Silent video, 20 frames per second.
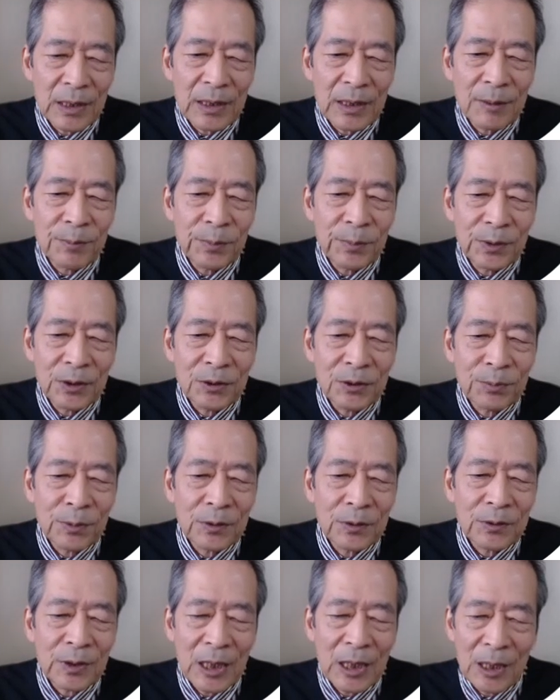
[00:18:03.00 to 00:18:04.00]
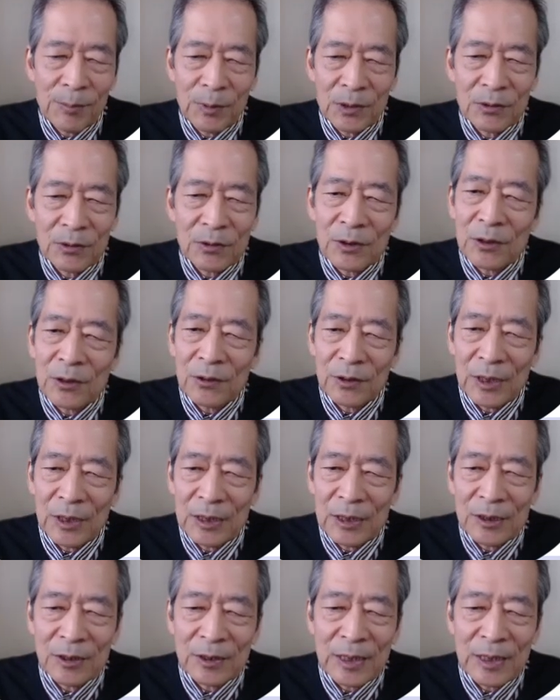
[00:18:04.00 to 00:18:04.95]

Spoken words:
principal typing exists,